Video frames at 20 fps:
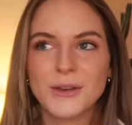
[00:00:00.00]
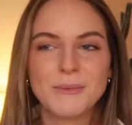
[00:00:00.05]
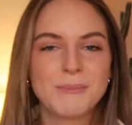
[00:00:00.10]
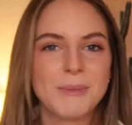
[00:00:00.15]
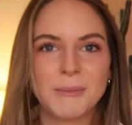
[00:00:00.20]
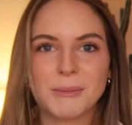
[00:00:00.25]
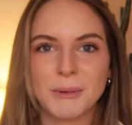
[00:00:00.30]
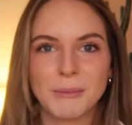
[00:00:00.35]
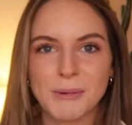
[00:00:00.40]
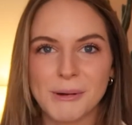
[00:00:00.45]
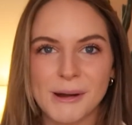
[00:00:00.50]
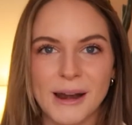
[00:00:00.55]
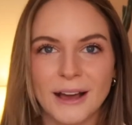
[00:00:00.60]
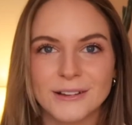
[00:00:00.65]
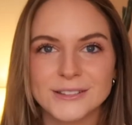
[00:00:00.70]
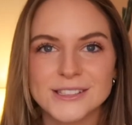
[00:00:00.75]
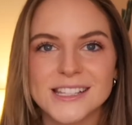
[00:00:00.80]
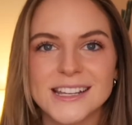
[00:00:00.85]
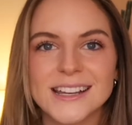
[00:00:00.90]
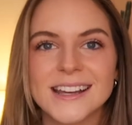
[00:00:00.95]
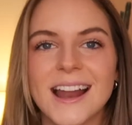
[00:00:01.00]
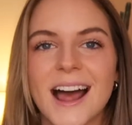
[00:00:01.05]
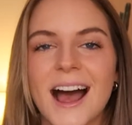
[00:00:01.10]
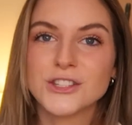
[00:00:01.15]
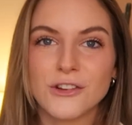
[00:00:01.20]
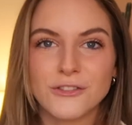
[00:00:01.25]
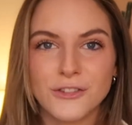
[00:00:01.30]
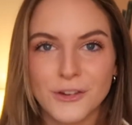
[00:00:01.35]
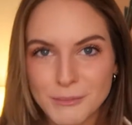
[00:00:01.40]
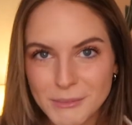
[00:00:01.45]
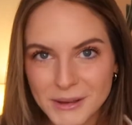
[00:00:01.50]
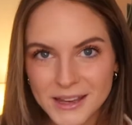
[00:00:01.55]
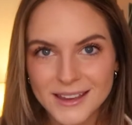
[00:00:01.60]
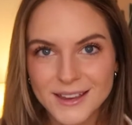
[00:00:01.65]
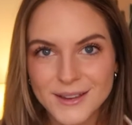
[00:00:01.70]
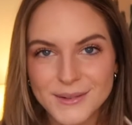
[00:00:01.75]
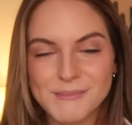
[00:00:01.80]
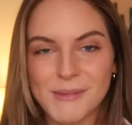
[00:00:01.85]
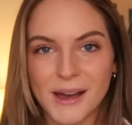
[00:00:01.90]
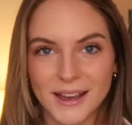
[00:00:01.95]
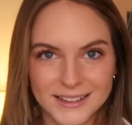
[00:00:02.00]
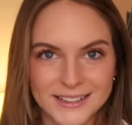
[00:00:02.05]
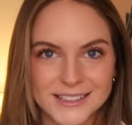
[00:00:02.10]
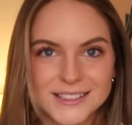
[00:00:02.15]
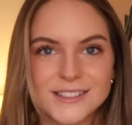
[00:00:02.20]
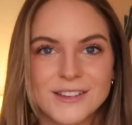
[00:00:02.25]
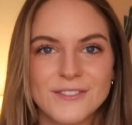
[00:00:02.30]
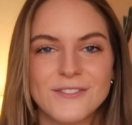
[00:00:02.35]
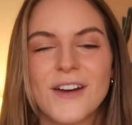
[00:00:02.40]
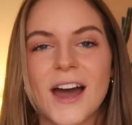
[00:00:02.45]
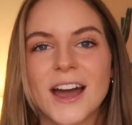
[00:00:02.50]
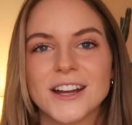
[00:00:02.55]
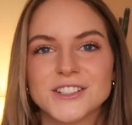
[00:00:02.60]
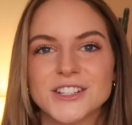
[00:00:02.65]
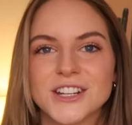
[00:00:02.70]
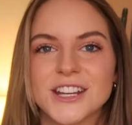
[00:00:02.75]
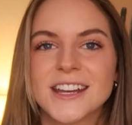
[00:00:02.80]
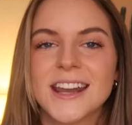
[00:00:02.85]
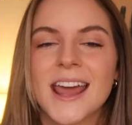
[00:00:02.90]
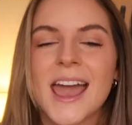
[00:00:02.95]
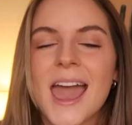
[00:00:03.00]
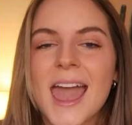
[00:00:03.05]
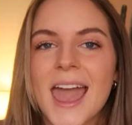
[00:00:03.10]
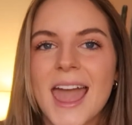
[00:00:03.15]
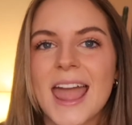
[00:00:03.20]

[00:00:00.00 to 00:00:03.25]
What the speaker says: people pronounce it. So for me, mine is fashion,